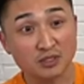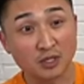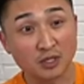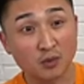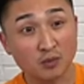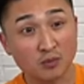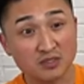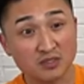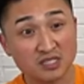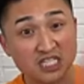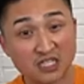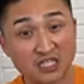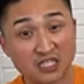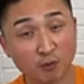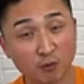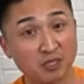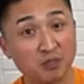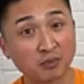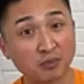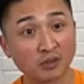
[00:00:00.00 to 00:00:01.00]
successful
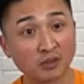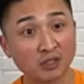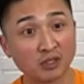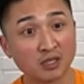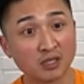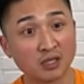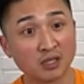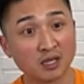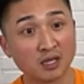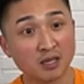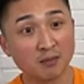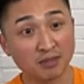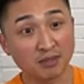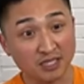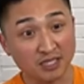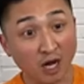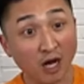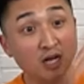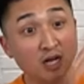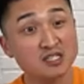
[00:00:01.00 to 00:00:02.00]
people
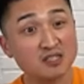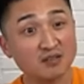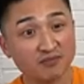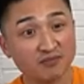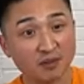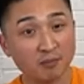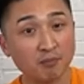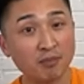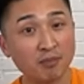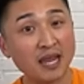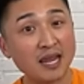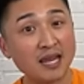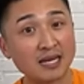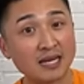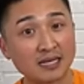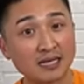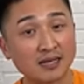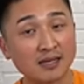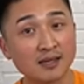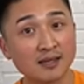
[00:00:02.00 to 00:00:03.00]
because of the pain.
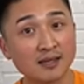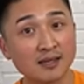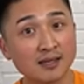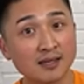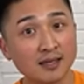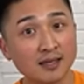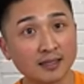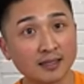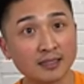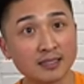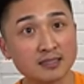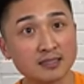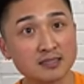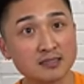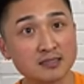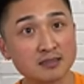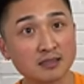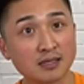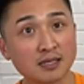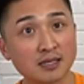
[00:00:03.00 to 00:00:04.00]
And it's like,
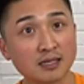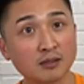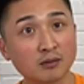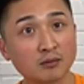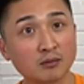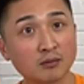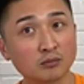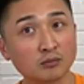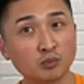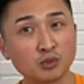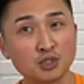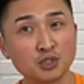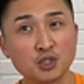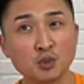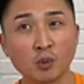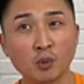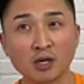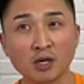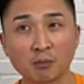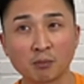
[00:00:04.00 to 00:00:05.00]
would you want to prune
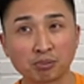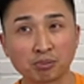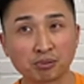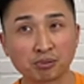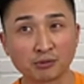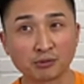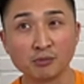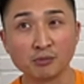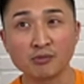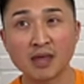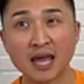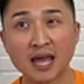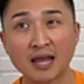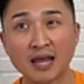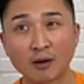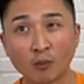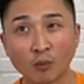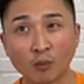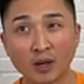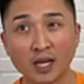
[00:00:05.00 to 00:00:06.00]
that away? It's like,
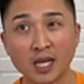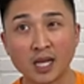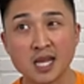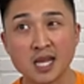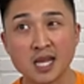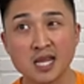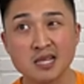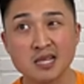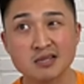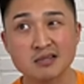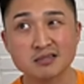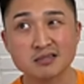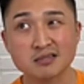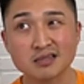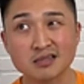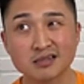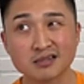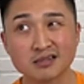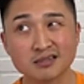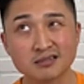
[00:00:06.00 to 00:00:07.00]
I don't know.
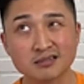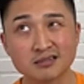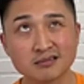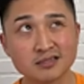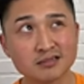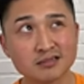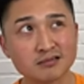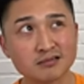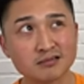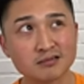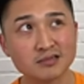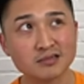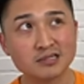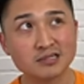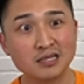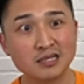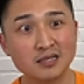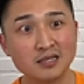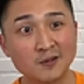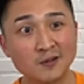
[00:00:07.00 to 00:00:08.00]

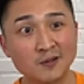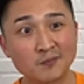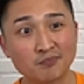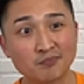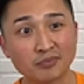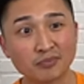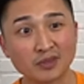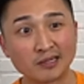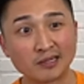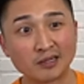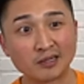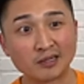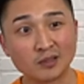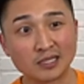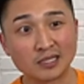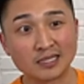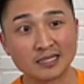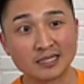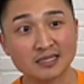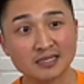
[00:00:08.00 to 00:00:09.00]
And then it's like,
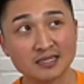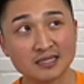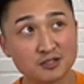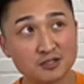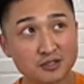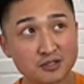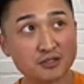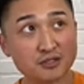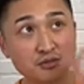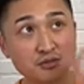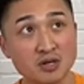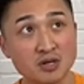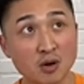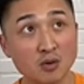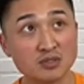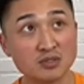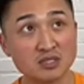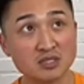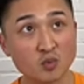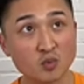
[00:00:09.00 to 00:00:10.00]
it's your notes as
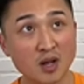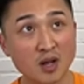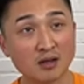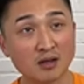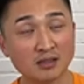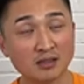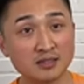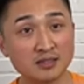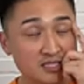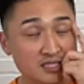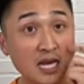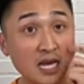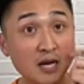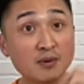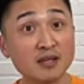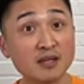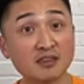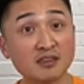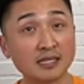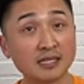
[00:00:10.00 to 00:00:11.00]
well. And the scary
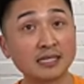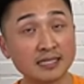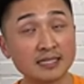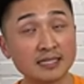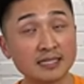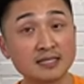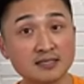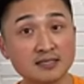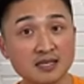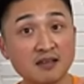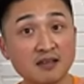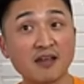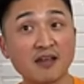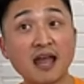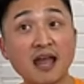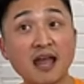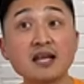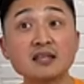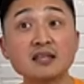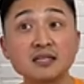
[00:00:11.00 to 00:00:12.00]
thing is, if
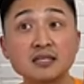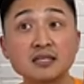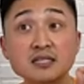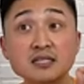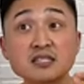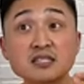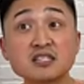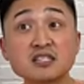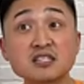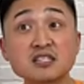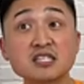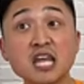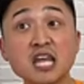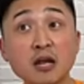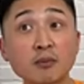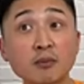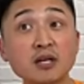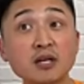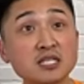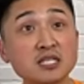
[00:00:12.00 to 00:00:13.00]
anything, it's scary
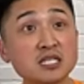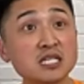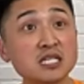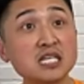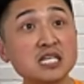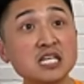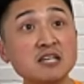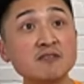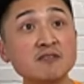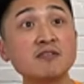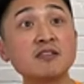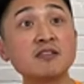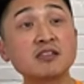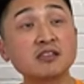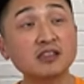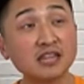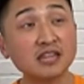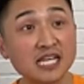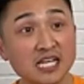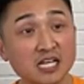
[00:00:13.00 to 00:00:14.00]
to even think
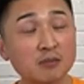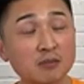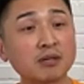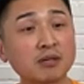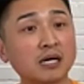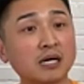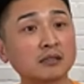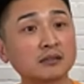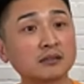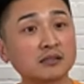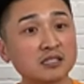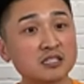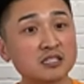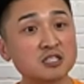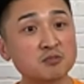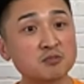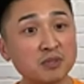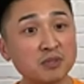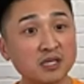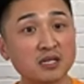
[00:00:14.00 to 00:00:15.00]
about this, because
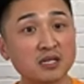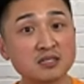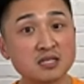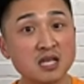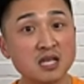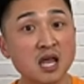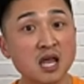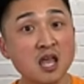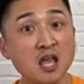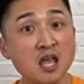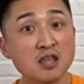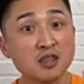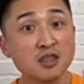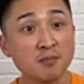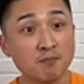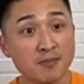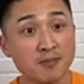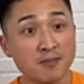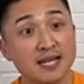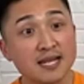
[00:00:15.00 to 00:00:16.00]
the minute that you can
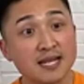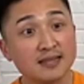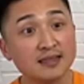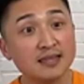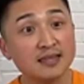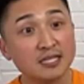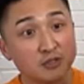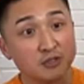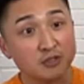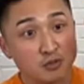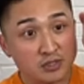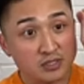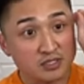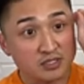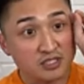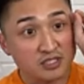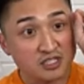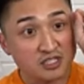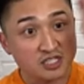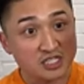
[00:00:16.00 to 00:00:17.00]
see your
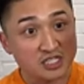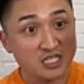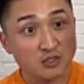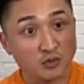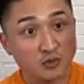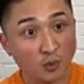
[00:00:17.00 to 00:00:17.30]
notes